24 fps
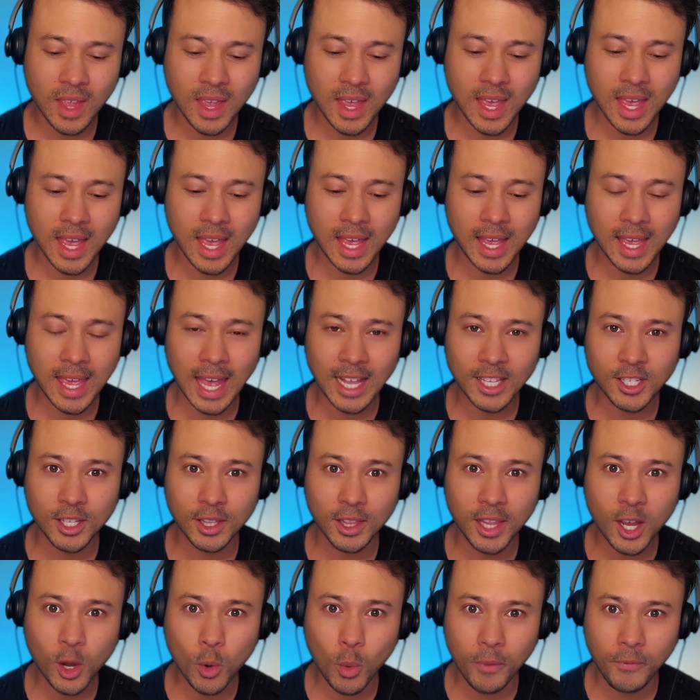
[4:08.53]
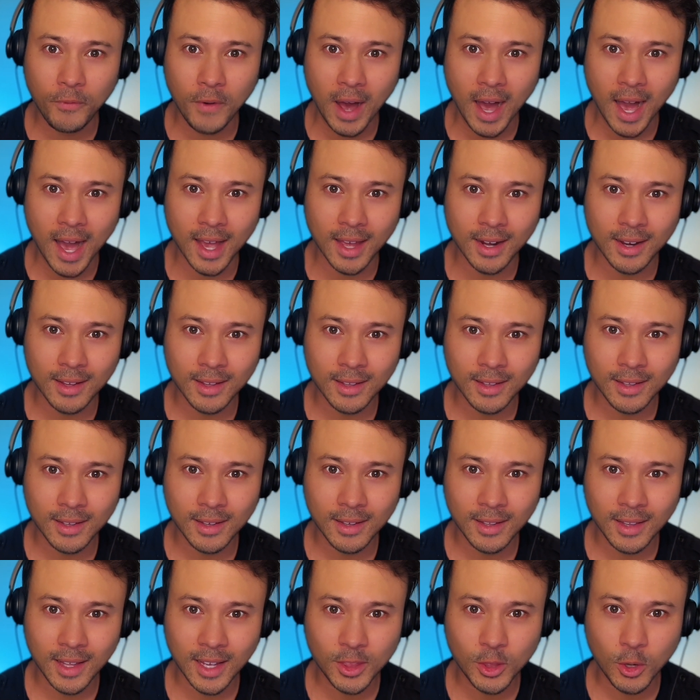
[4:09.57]
it gets liquefied.
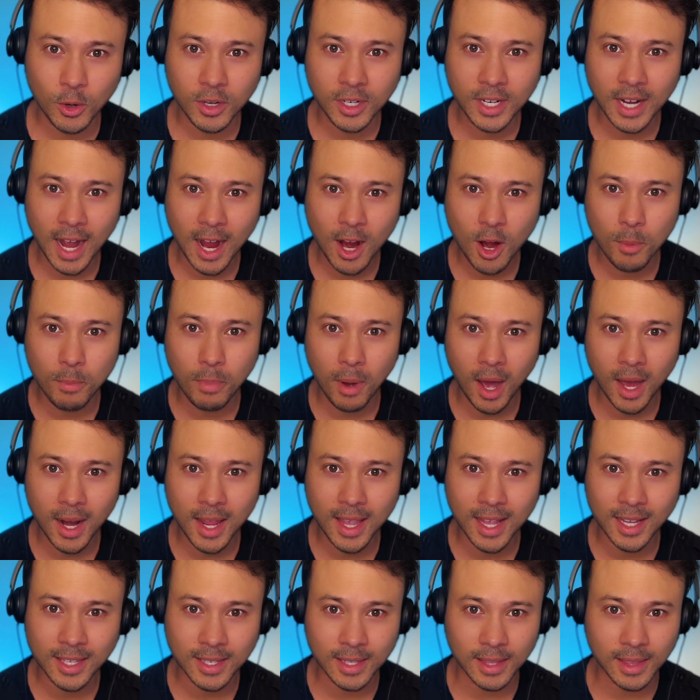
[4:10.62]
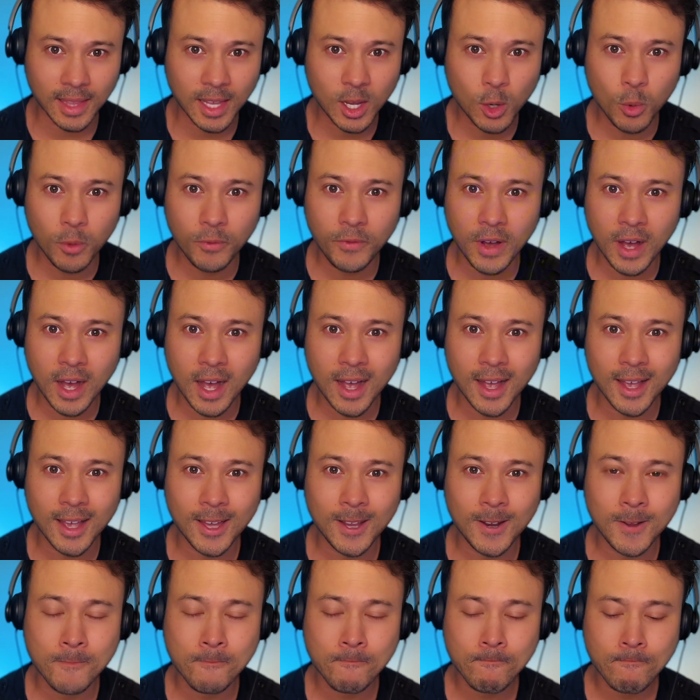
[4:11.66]
Like their entire body gets
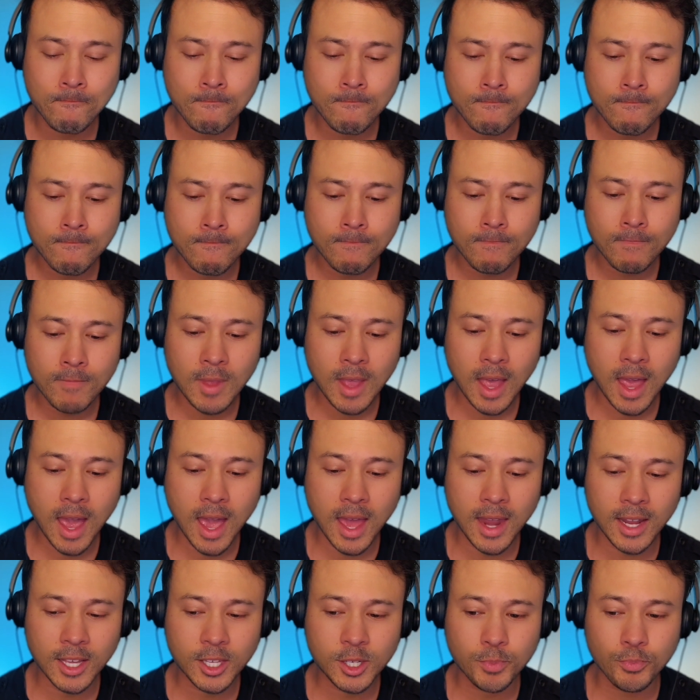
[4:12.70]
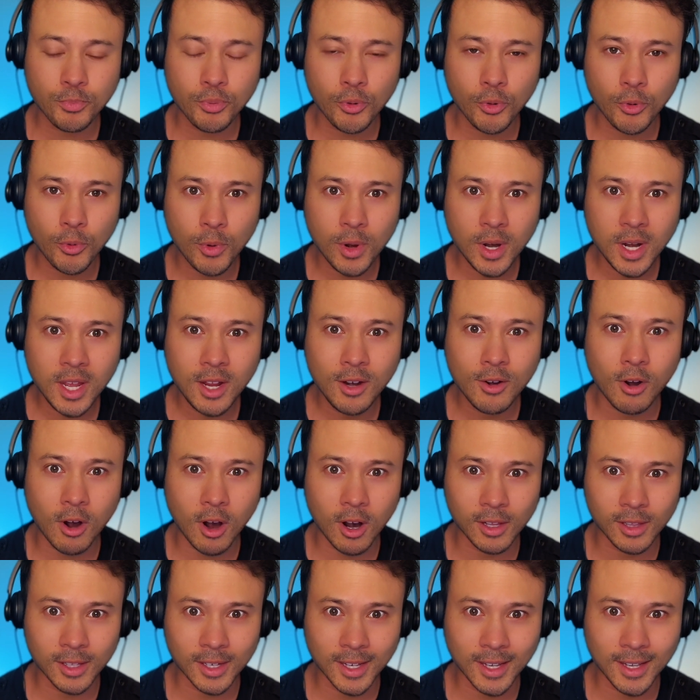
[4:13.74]
liquefied, and it's pretty
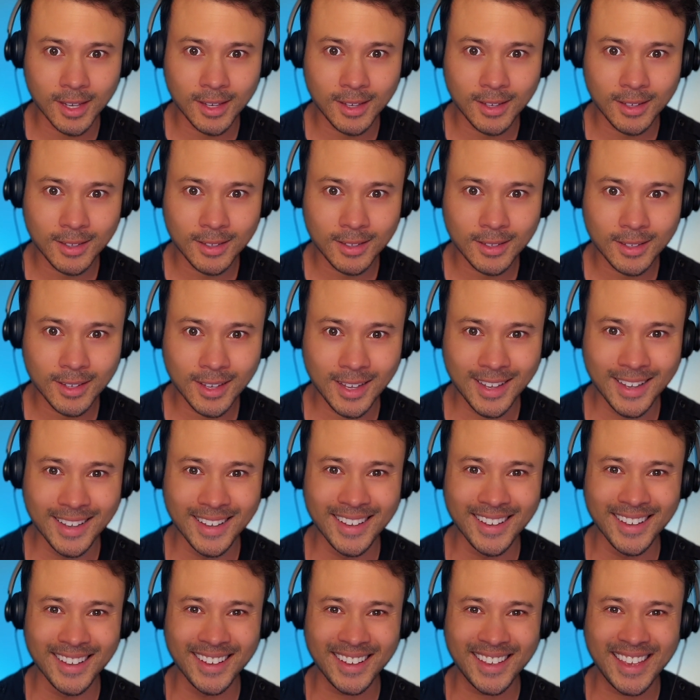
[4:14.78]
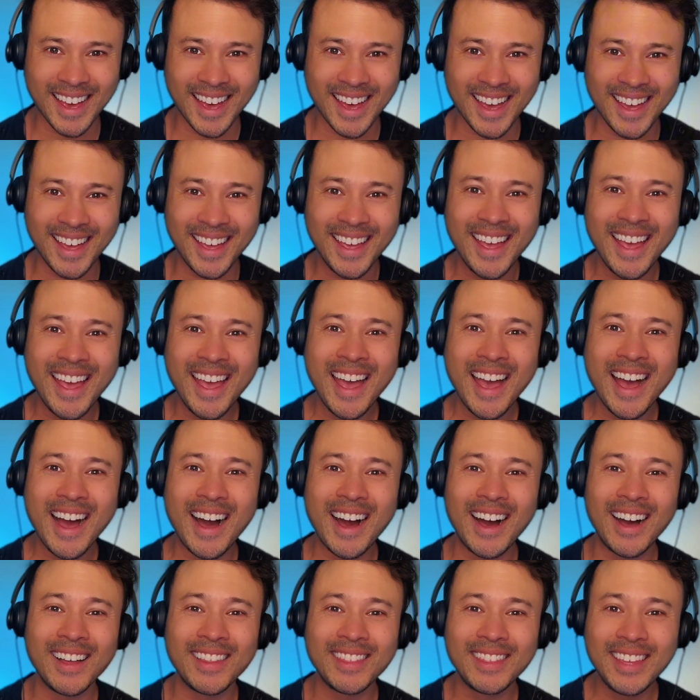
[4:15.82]
gnarly. Okay?
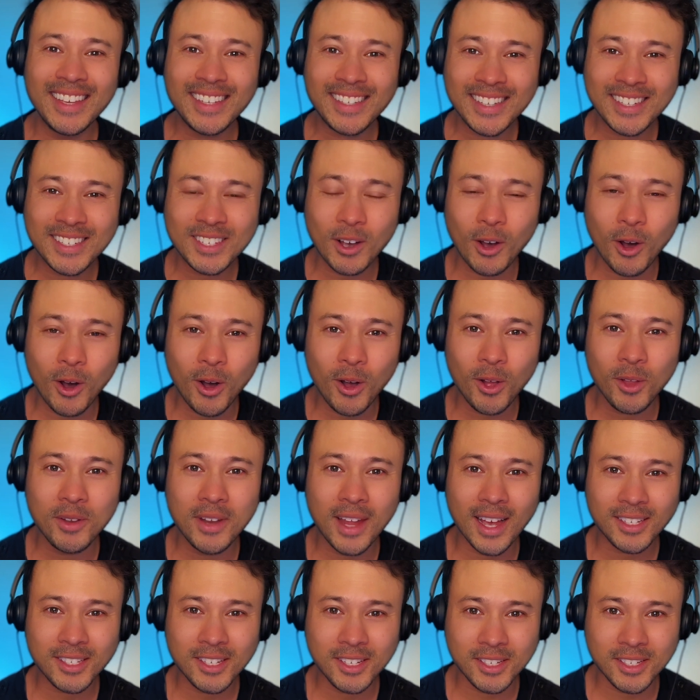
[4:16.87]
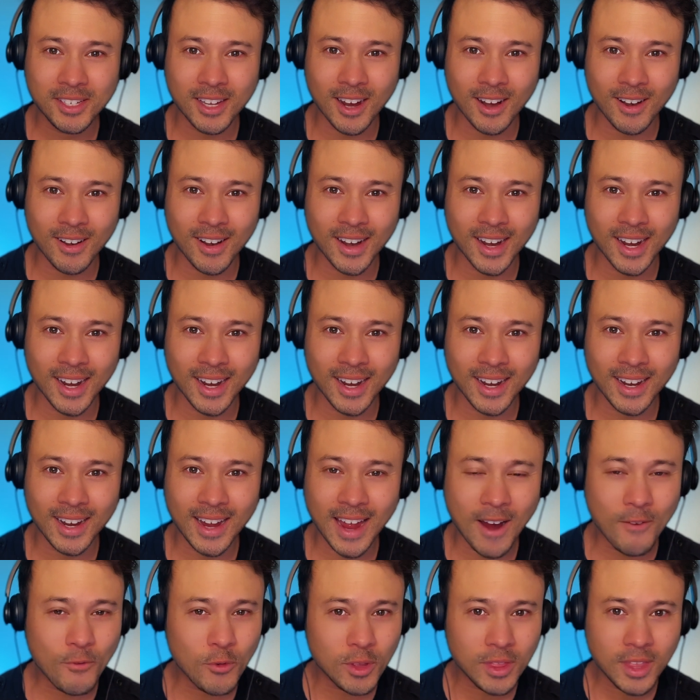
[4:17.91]
This is all necessary.
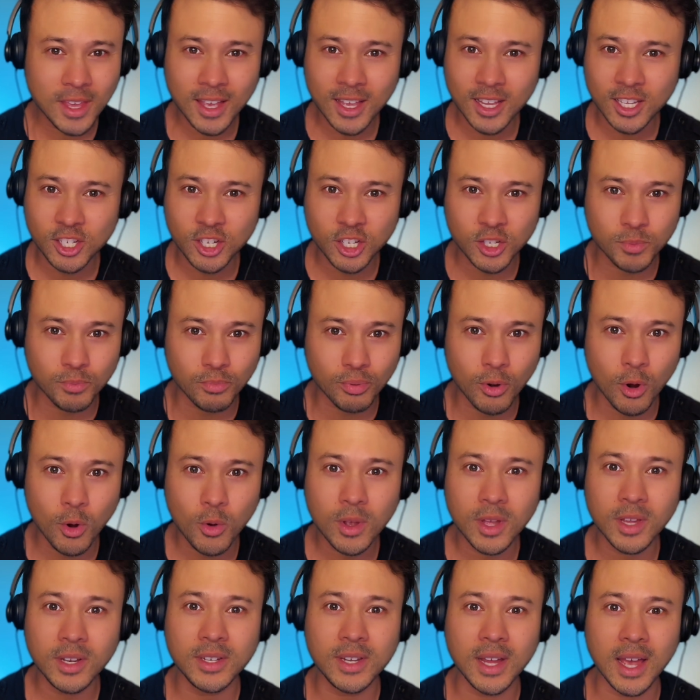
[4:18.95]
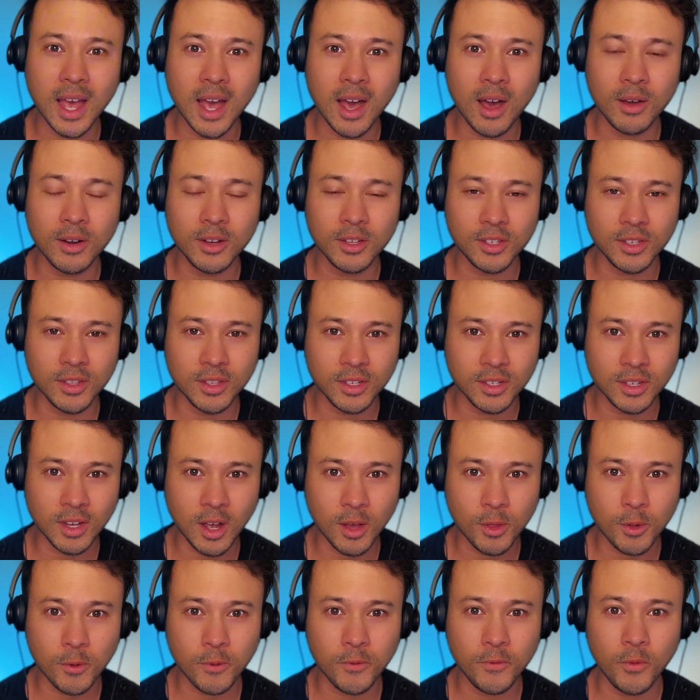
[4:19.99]
Everything is just broken down into this
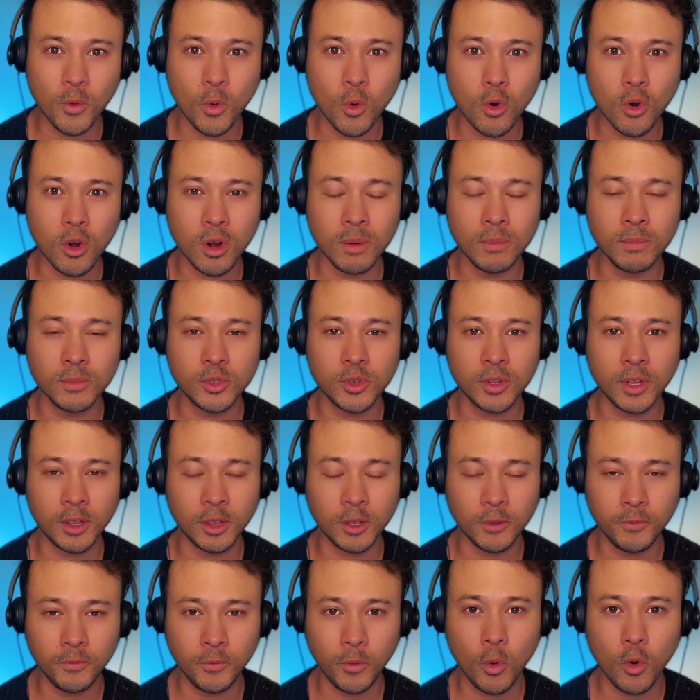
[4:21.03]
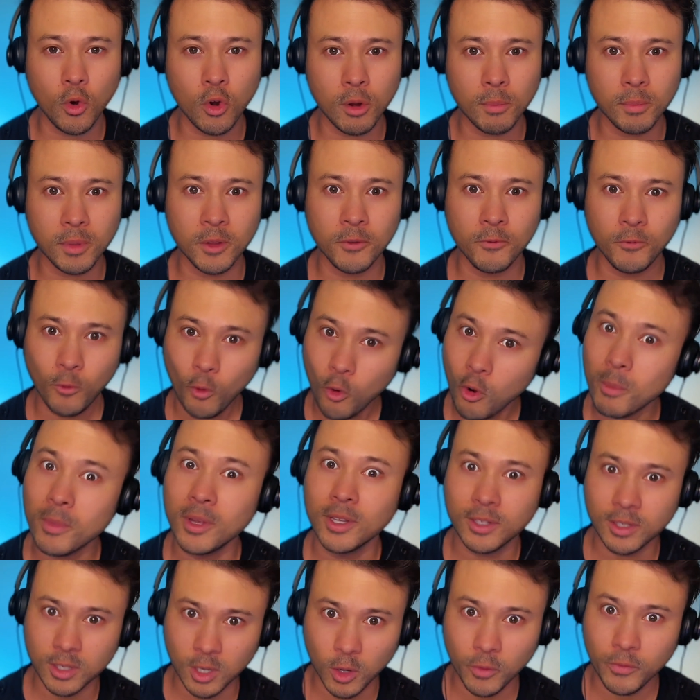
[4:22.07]
other form so that the form can form
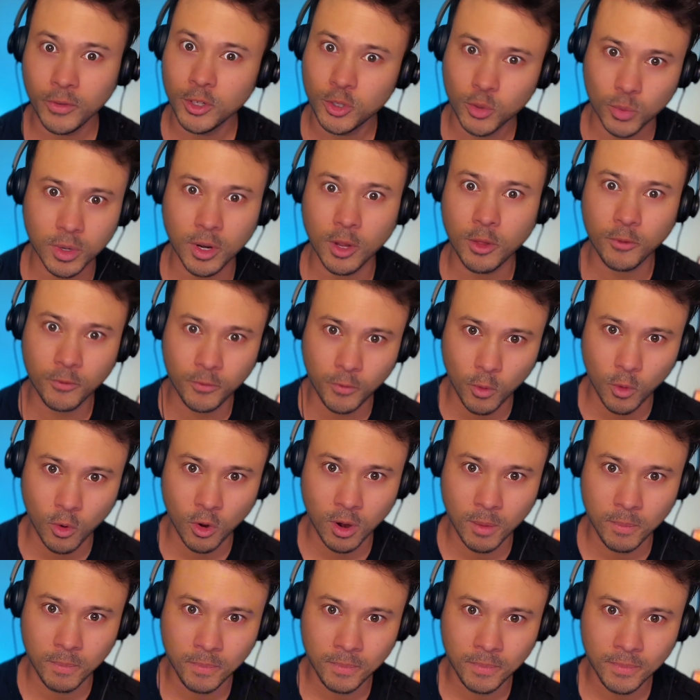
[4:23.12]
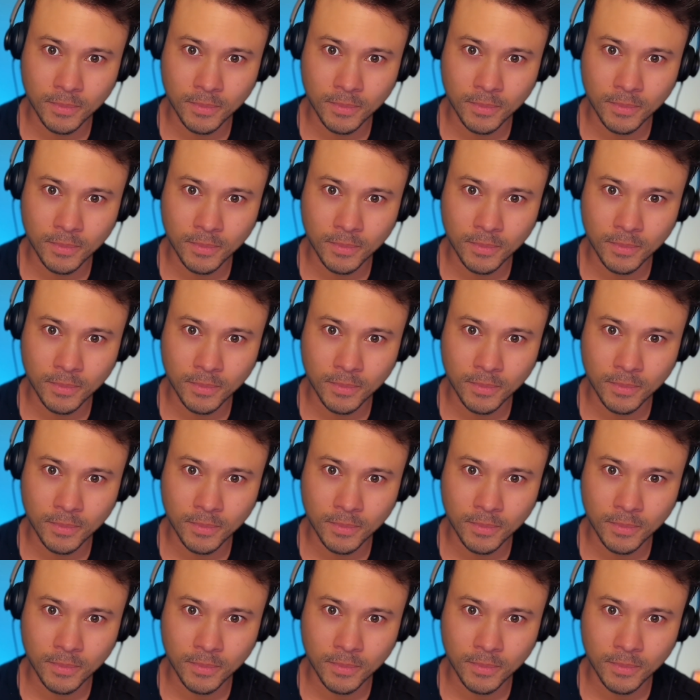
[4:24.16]
itself into another form,